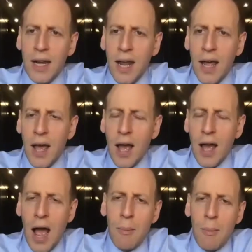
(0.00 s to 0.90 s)
I'm
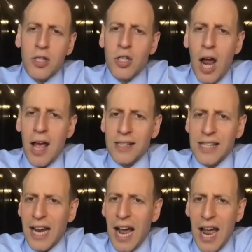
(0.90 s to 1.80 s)
a child
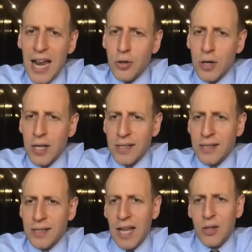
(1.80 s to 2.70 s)
psychiatrist,
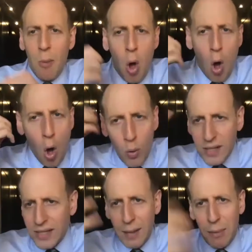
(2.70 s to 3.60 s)
and so I'm always
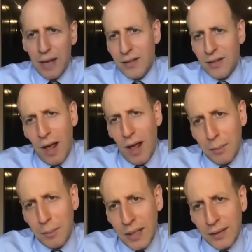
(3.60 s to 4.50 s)
thinking about
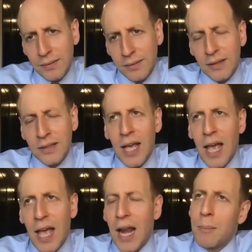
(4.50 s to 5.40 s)
development. And
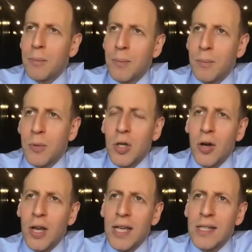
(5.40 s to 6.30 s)
I'm
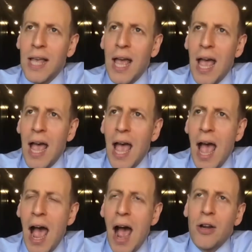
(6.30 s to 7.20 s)
curious,
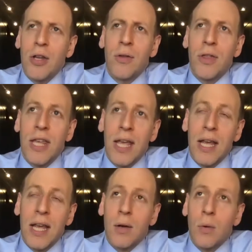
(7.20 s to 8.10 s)
how do you think
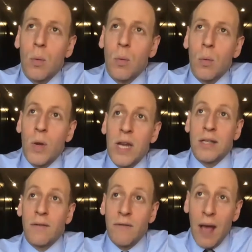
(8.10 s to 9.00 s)
we
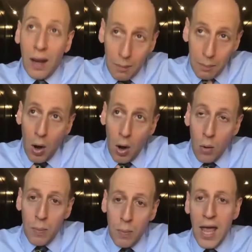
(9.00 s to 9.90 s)
develop hope,
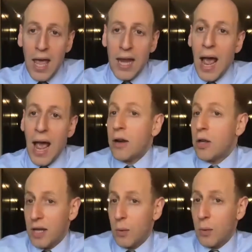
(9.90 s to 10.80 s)
and how do you
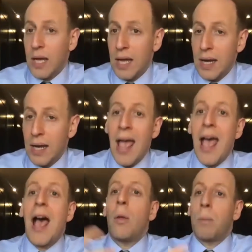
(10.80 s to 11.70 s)
think we can
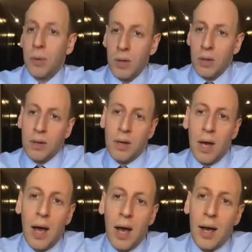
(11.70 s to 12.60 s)
help
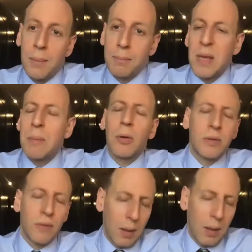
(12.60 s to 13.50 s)
people
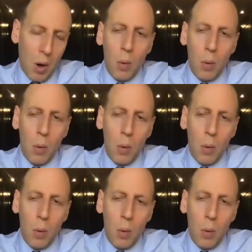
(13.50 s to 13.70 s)
develop hope?